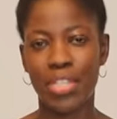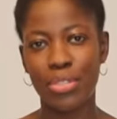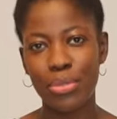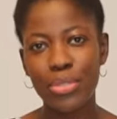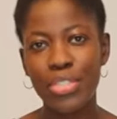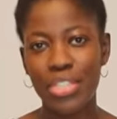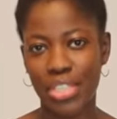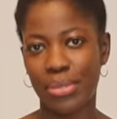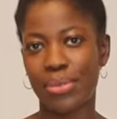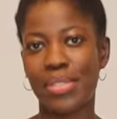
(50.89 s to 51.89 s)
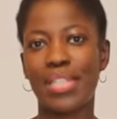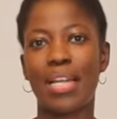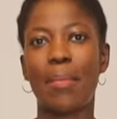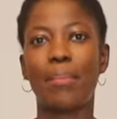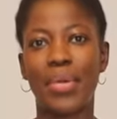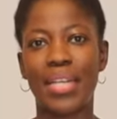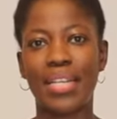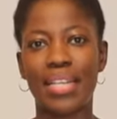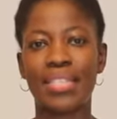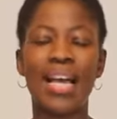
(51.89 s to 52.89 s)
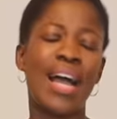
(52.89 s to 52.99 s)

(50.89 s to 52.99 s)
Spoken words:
the good news that I'm pregnant.